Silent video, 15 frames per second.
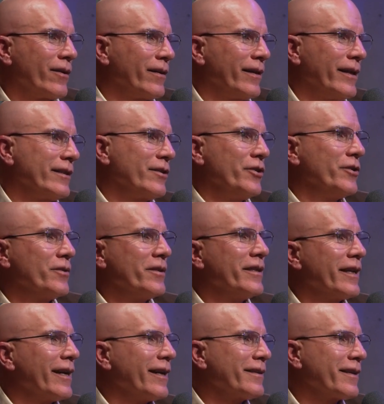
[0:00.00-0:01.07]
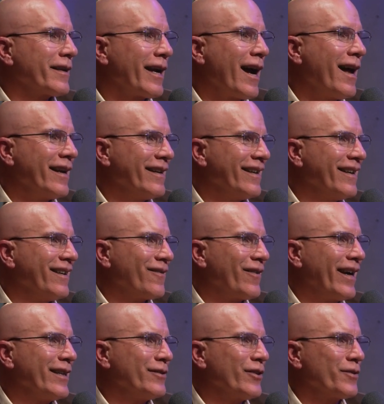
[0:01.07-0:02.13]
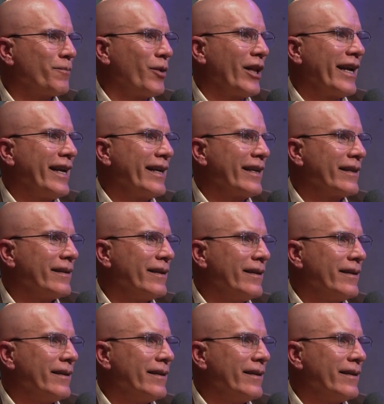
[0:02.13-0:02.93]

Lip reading: and he's using it as a gun, right? Just playing.